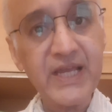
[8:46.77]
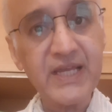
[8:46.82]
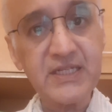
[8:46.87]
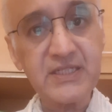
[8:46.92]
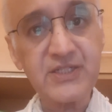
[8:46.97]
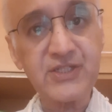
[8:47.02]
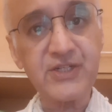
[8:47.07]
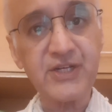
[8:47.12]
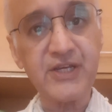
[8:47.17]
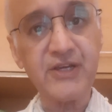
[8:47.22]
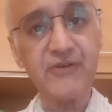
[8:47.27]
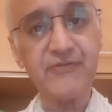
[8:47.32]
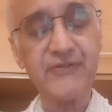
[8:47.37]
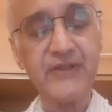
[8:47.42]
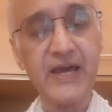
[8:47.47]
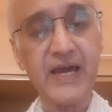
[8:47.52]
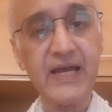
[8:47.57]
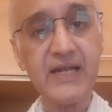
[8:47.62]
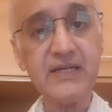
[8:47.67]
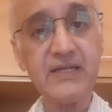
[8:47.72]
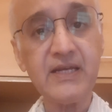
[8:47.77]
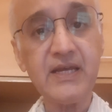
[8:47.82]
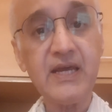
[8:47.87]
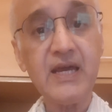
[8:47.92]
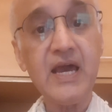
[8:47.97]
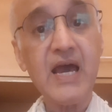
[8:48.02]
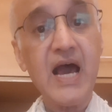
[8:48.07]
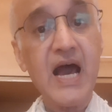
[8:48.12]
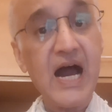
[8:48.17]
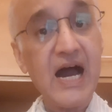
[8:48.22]
history of that,
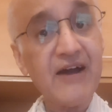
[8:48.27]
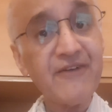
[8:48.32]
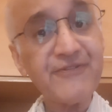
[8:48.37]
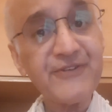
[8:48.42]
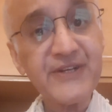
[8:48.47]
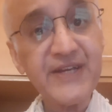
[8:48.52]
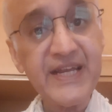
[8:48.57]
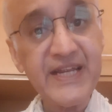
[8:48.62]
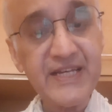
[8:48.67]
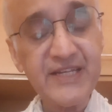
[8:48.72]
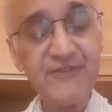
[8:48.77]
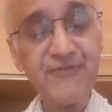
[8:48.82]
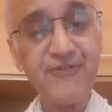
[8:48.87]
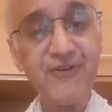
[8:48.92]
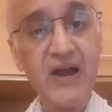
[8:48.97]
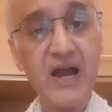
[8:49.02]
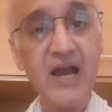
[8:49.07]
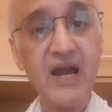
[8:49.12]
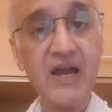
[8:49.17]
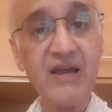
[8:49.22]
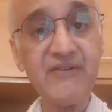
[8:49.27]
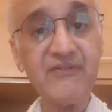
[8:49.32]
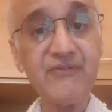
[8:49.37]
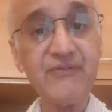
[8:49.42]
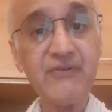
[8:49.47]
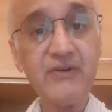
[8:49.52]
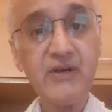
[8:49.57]
after 85,